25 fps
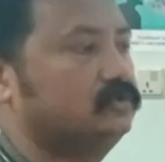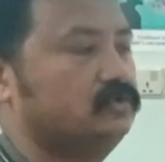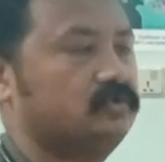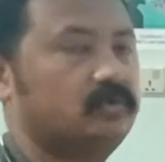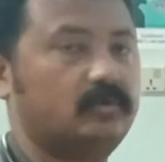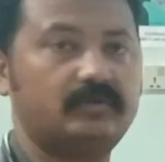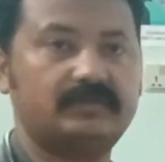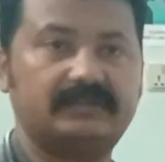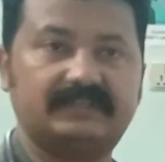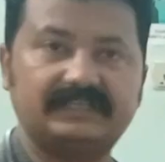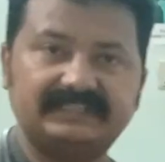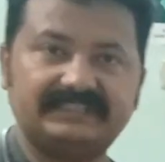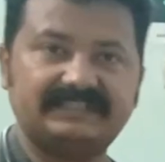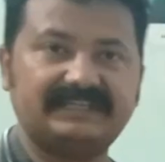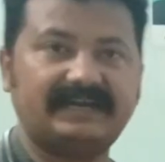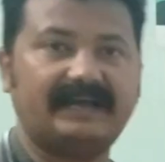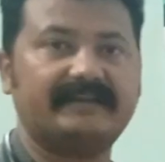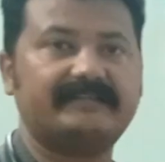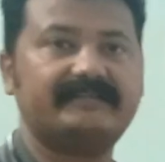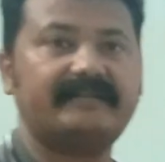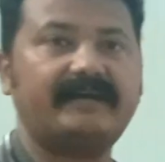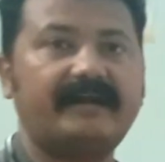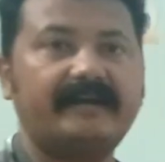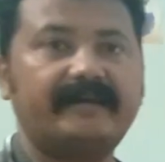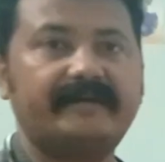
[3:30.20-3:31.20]
So these
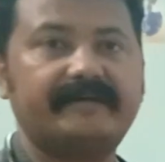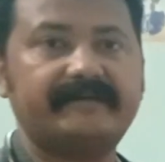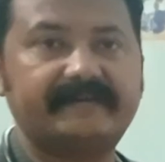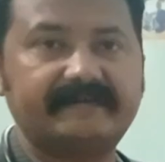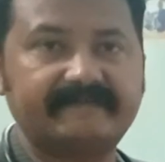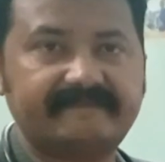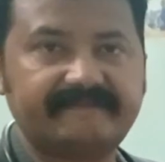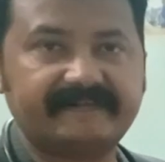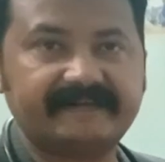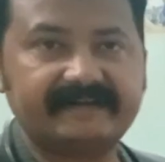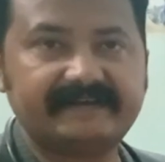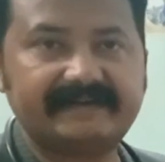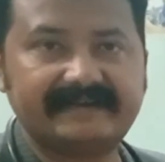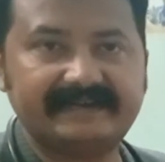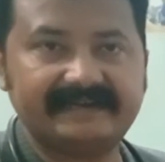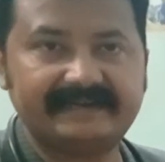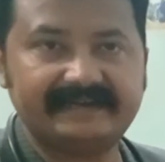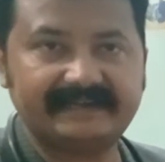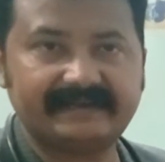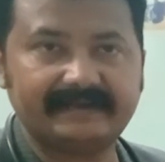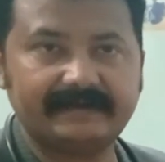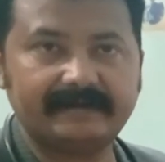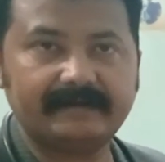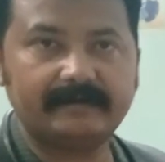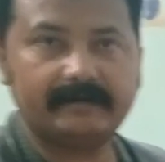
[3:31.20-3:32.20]
are the different
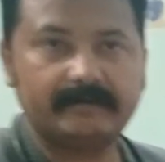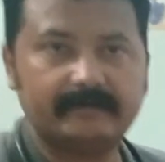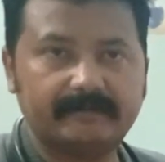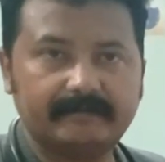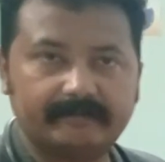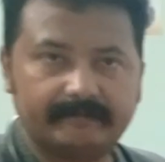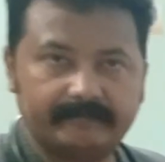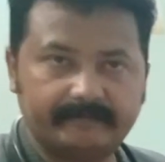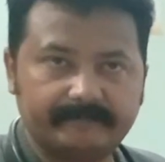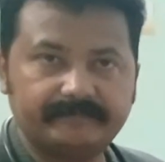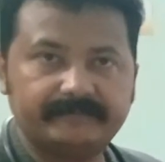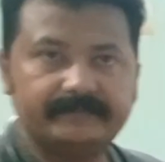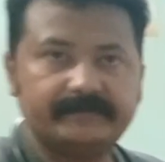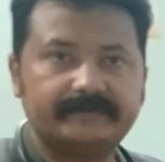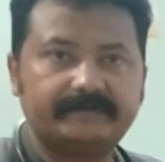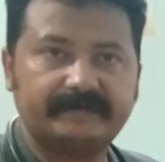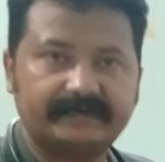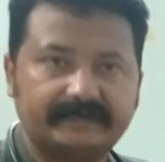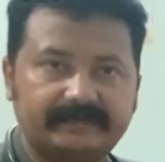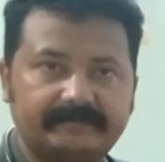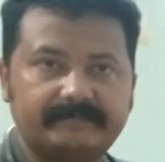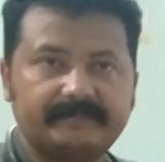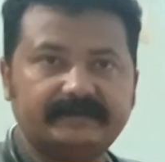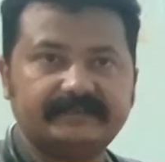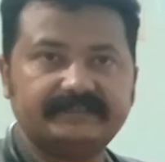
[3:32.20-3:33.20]
clinical
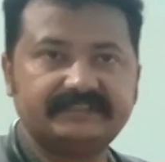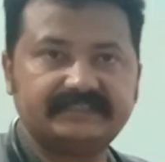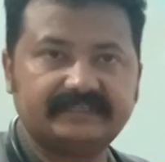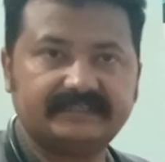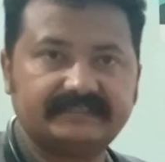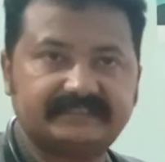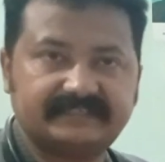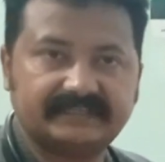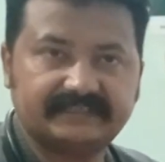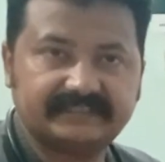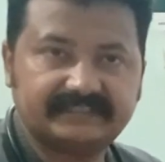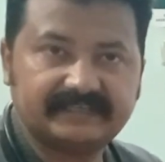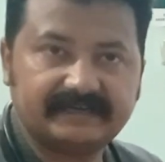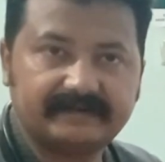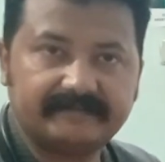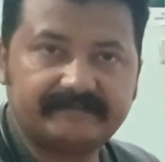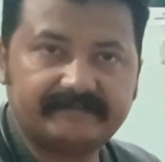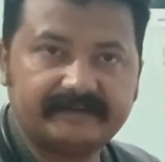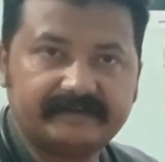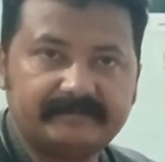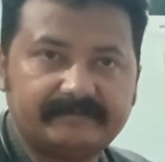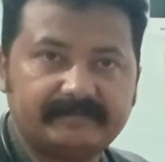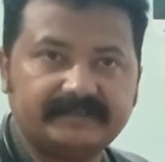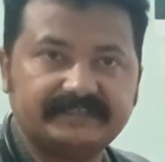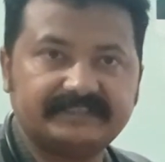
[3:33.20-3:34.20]
treatments and surgical
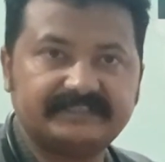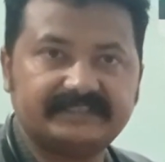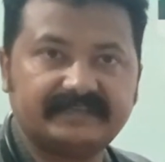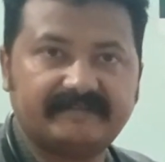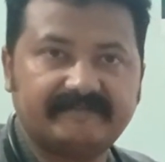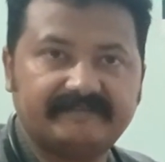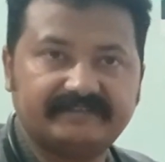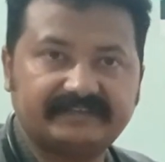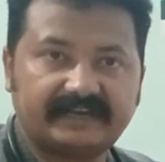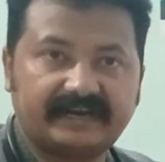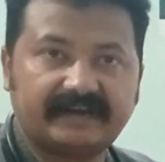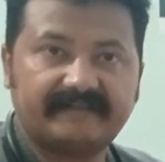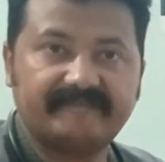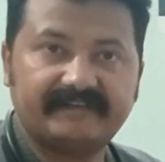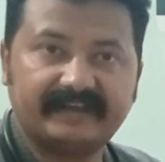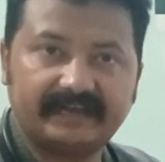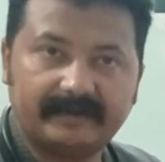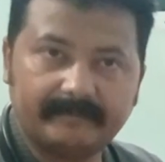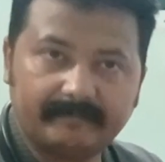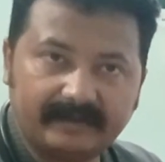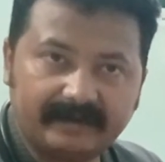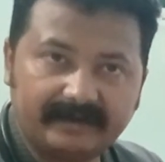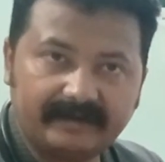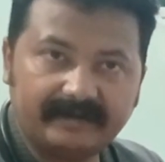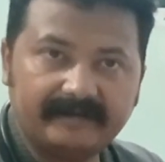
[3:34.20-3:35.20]
treatments which are
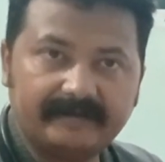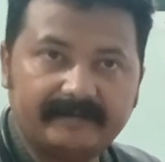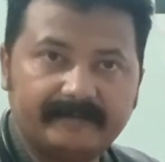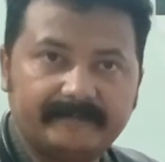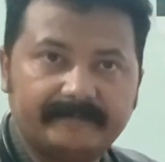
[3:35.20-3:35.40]
available.